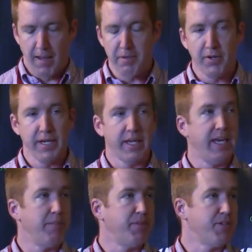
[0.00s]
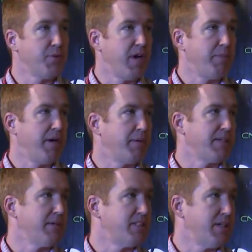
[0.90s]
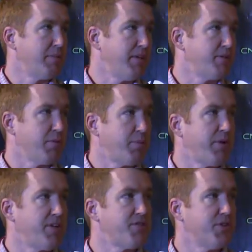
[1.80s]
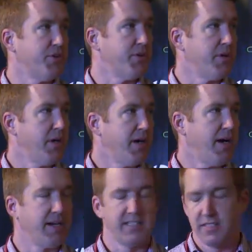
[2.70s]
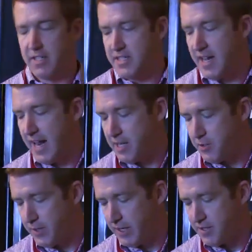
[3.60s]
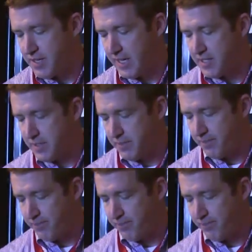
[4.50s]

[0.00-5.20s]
I'm going to go ahead and keep this one up here because I'm going to jump to this one pretty soon because uh, it's going to tie into another section.